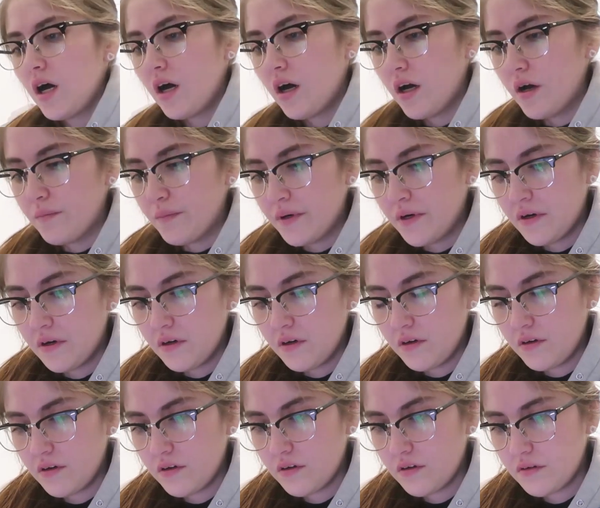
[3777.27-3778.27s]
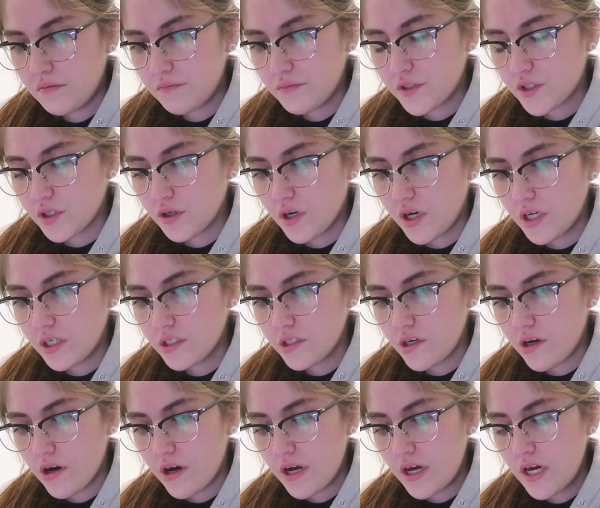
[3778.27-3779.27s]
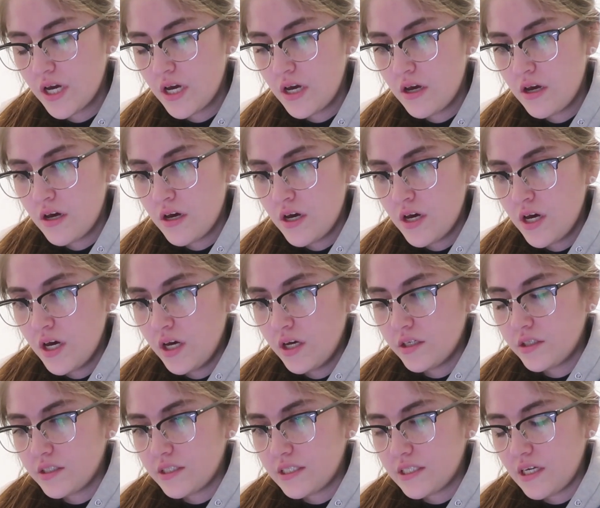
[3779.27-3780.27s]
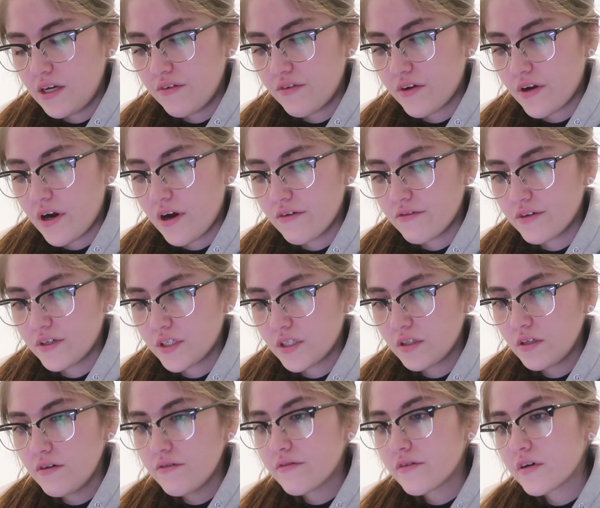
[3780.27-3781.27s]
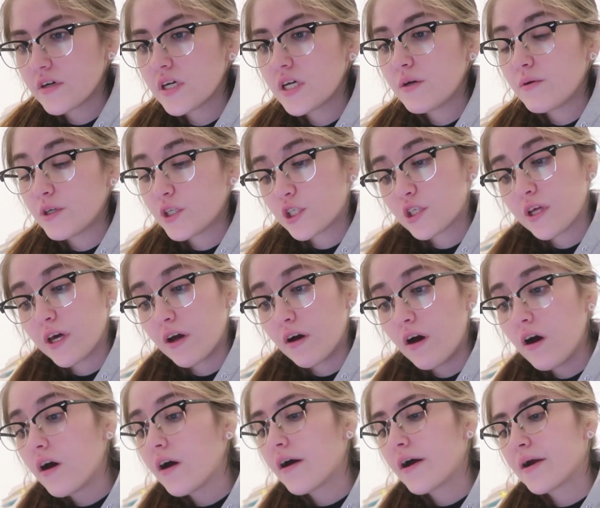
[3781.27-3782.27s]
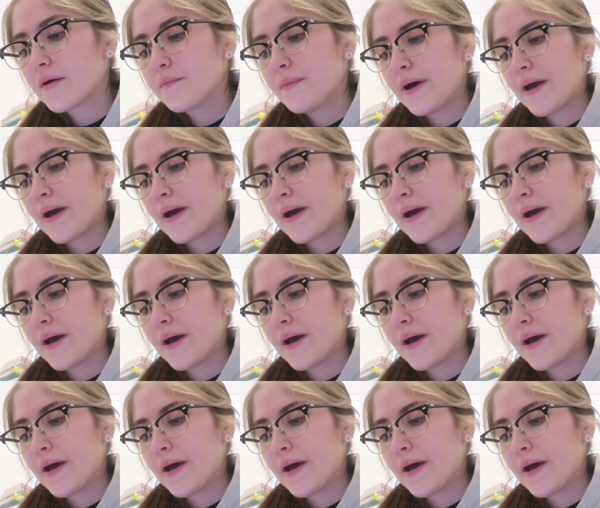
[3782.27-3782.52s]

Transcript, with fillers: Um, I'm just looking, sorry, to see if they're out for delivery, which they are,